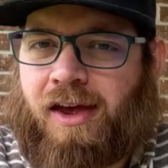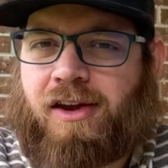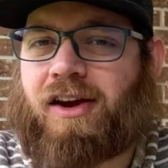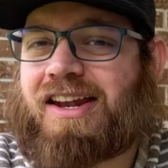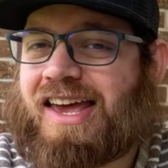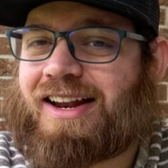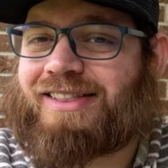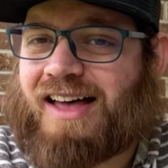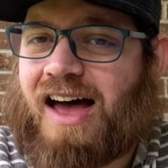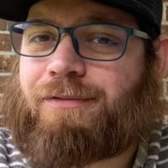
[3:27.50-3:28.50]
You're gonna get a
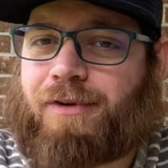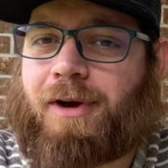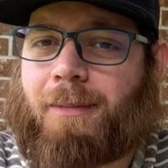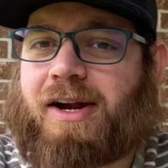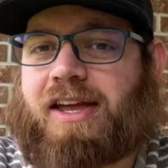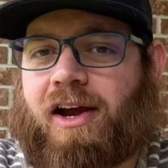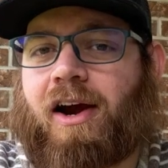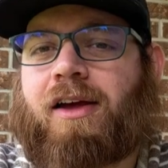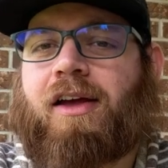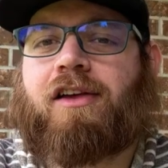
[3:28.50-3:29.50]
lot for your money
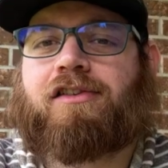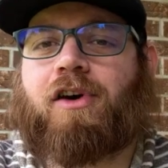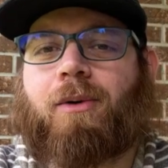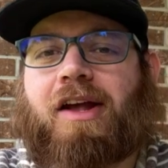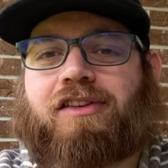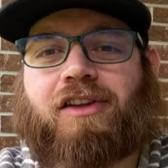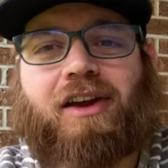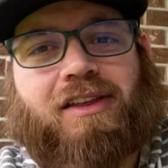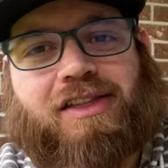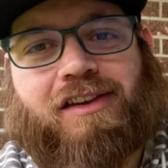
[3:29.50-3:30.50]
here. So it's
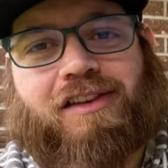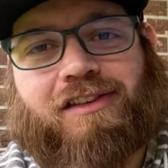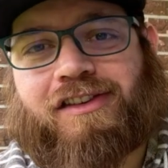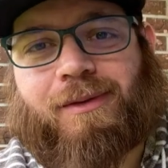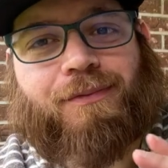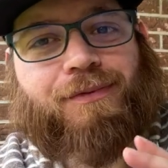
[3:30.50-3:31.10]
clear that this isn't some